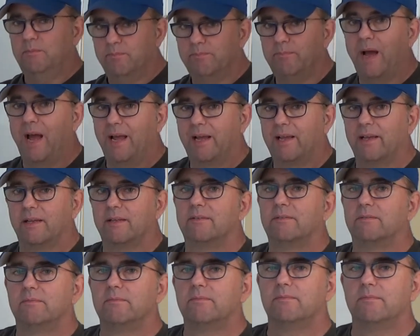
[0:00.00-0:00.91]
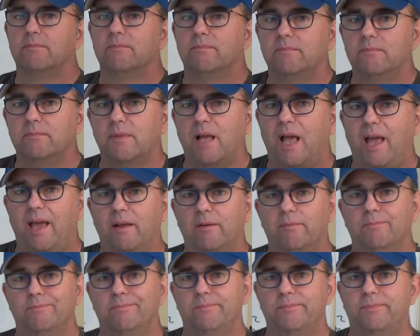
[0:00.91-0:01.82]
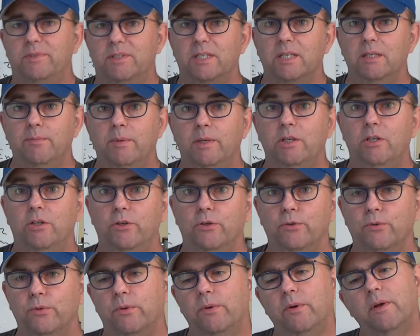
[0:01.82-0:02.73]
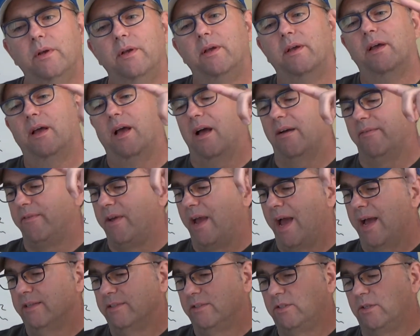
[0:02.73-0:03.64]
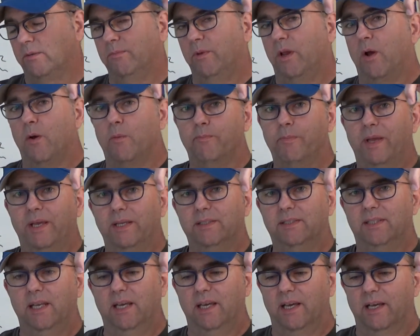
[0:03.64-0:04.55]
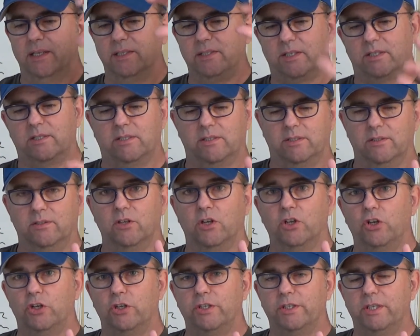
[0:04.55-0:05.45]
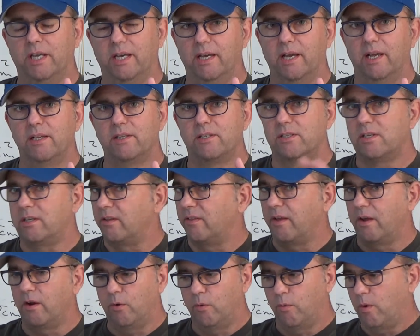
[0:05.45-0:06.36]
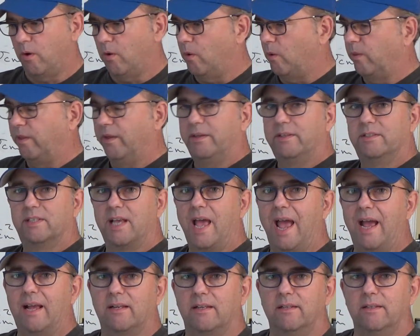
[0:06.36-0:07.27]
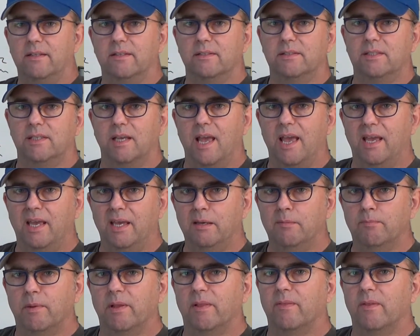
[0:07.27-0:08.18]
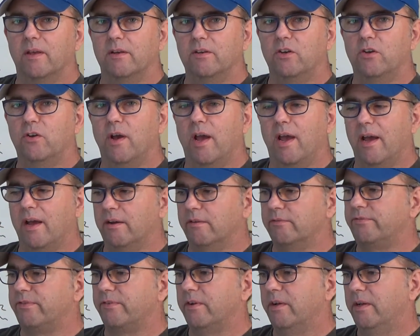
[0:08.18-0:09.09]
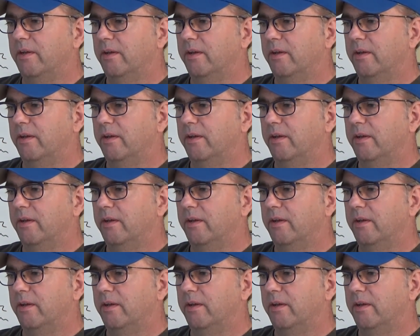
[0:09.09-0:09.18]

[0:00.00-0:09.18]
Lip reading: back at CVU, I've got some, big discs and little discs, and they'll roll exactly the same, and then you have